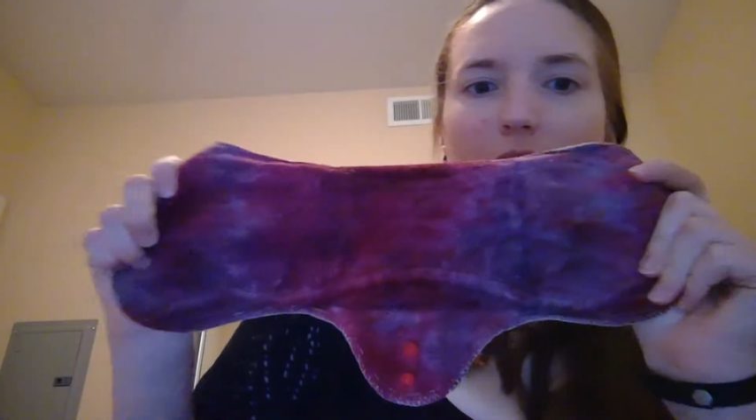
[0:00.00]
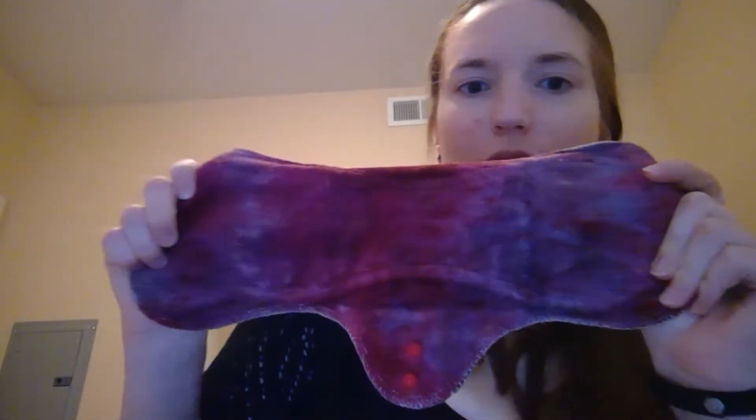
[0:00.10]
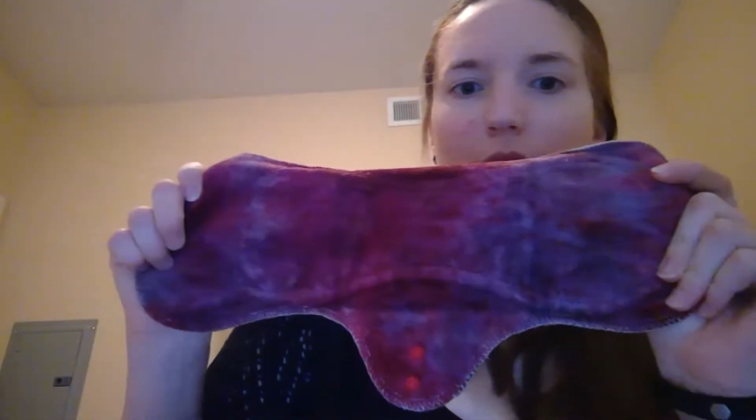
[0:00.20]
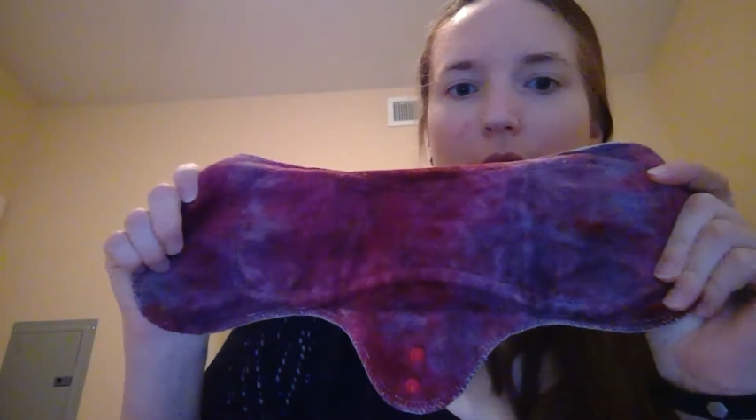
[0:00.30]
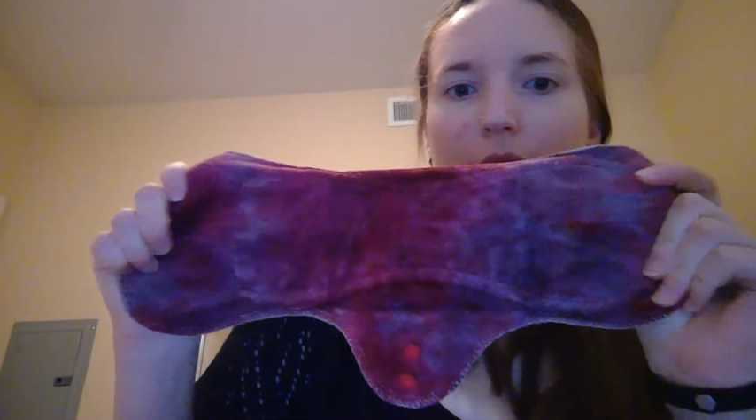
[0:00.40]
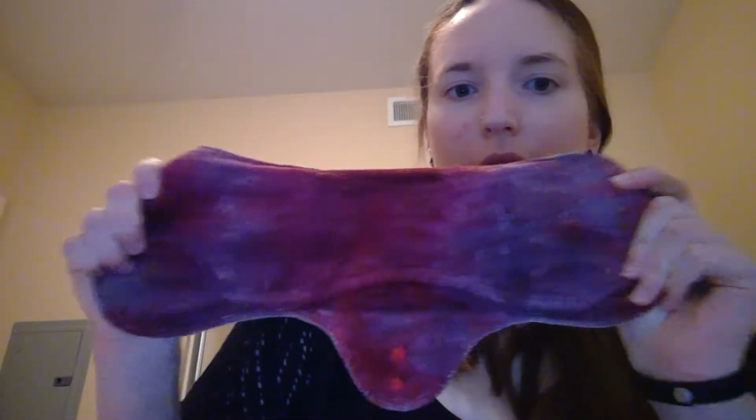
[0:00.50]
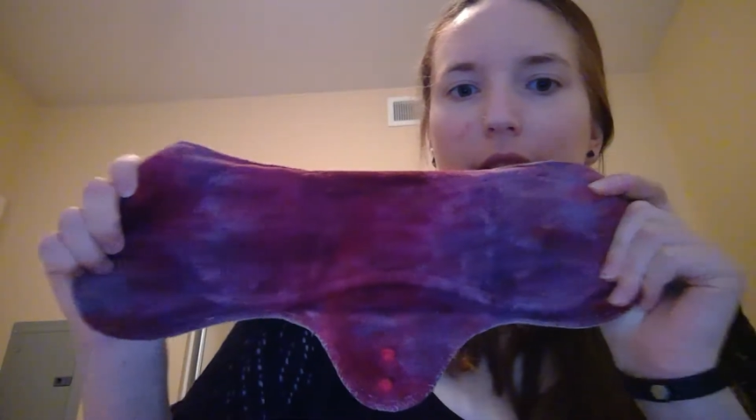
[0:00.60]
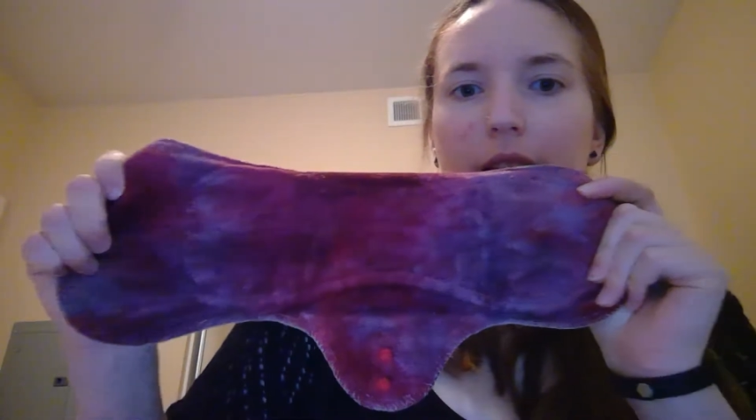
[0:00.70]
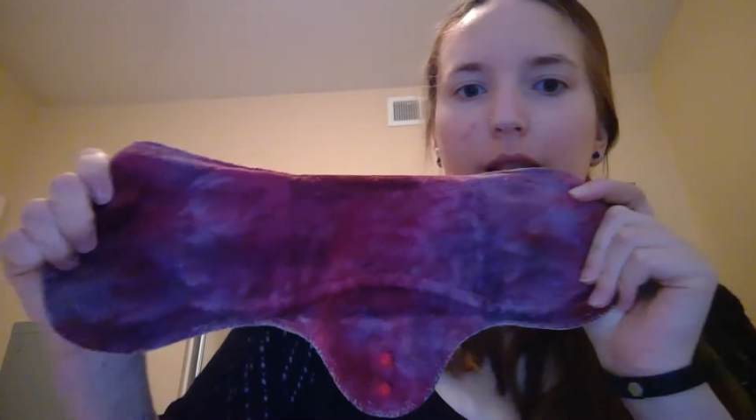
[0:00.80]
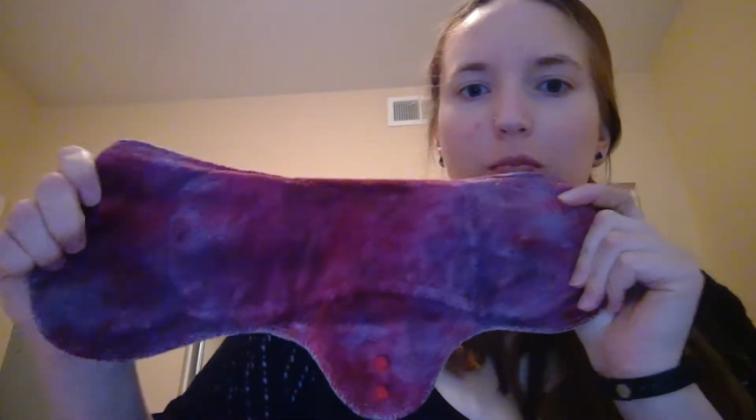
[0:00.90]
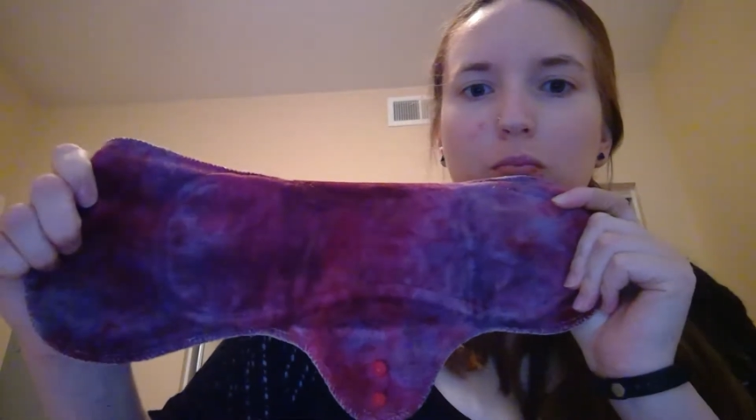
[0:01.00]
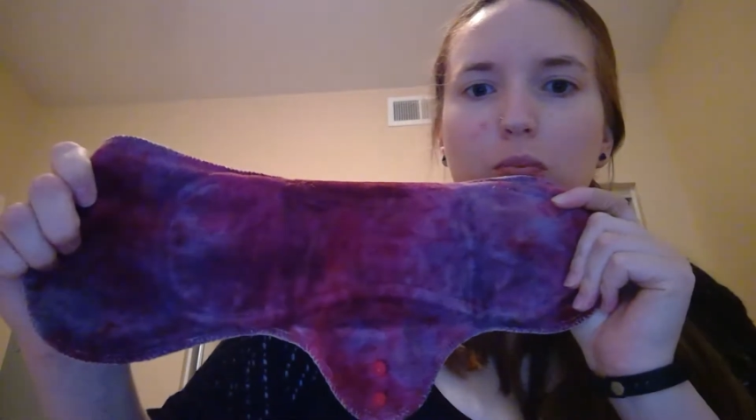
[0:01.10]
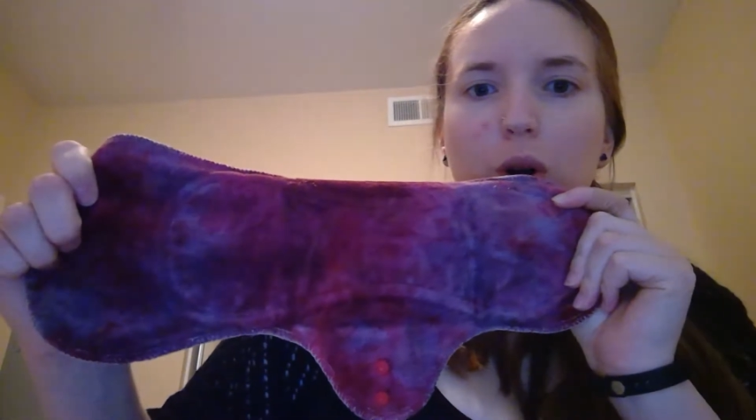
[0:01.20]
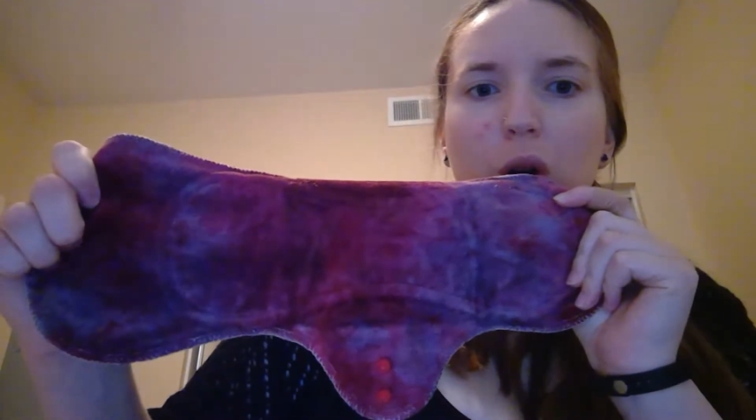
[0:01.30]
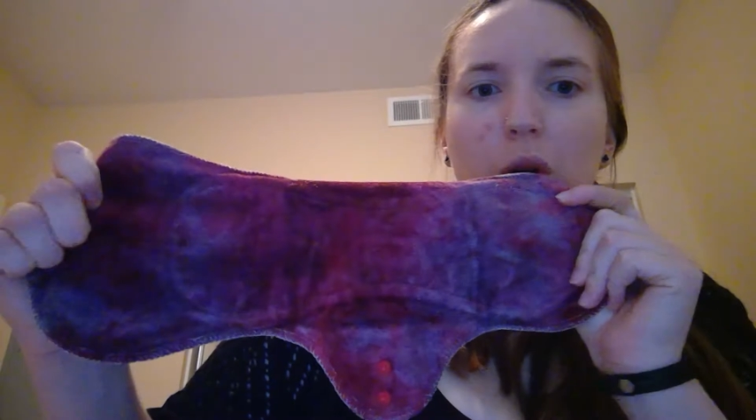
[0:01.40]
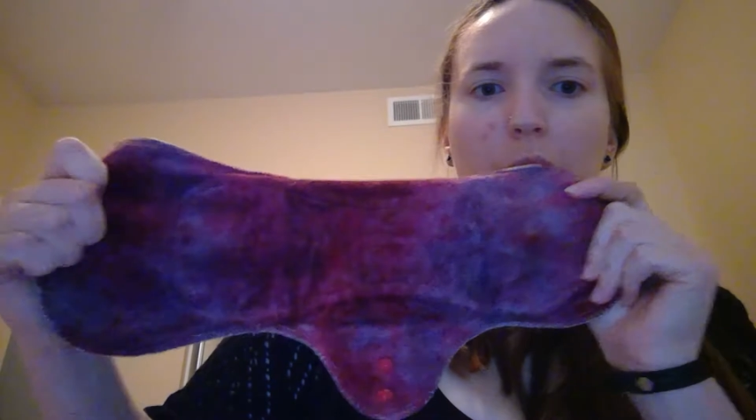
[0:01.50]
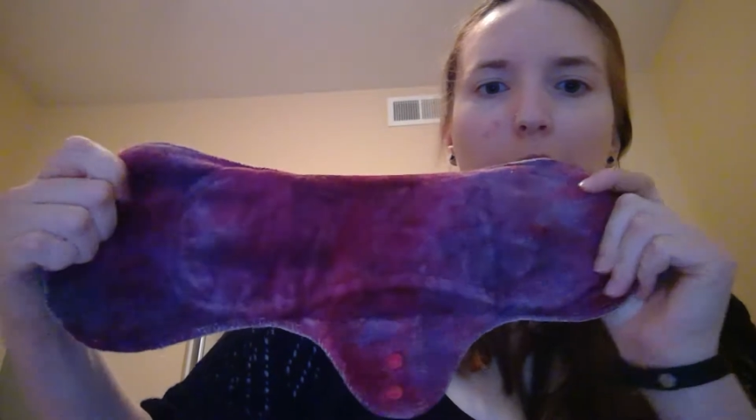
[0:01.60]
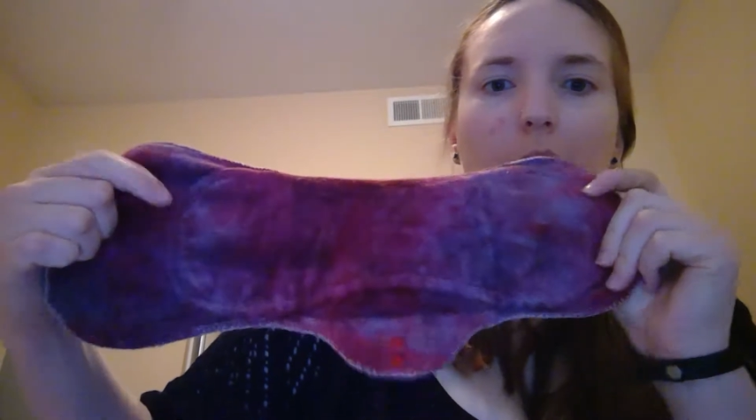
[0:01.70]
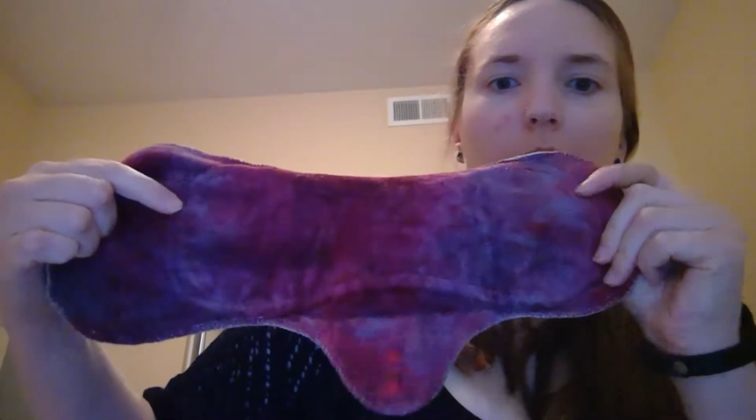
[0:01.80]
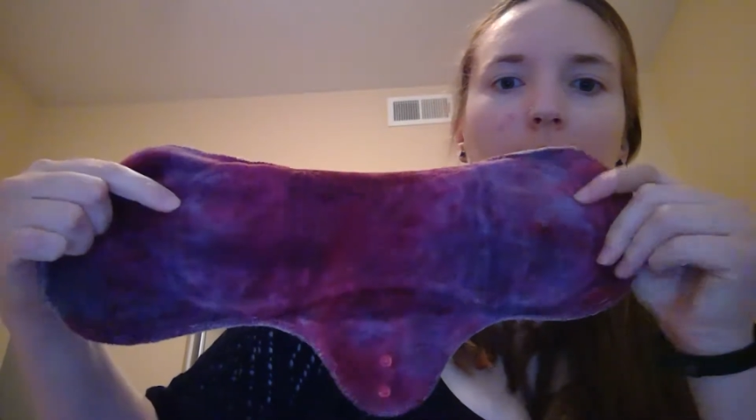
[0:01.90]
red and
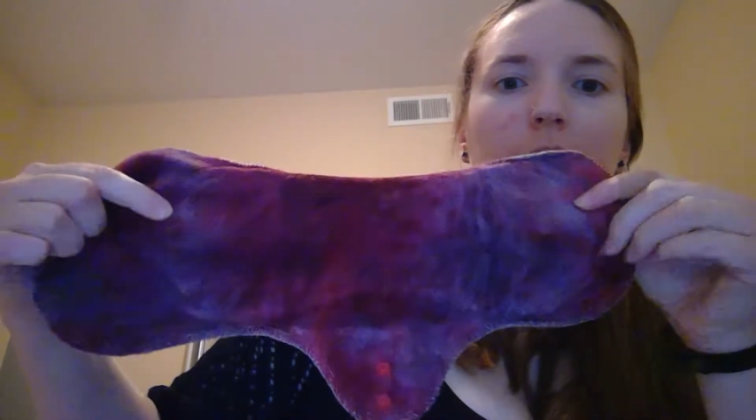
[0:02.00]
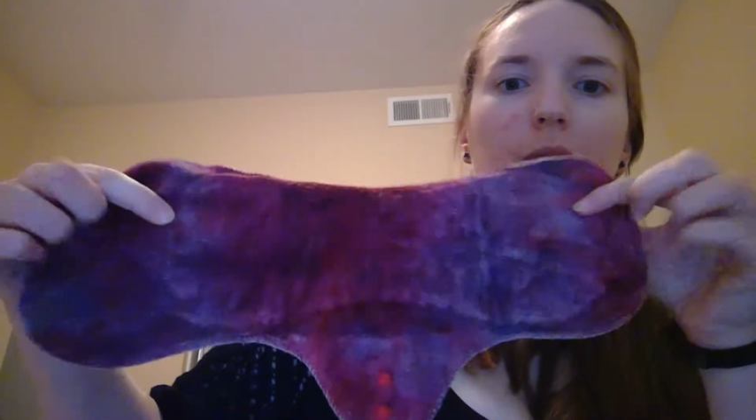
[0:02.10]
purple.